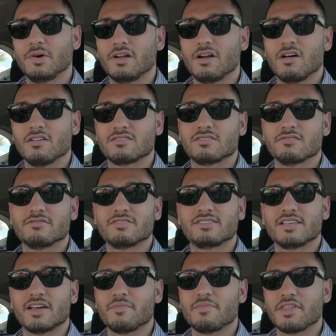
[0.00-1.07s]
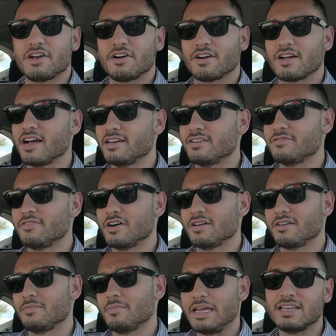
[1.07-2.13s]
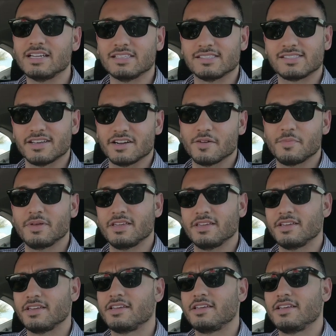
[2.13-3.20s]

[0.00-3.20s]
but also some that are kind of on maintenance therapy.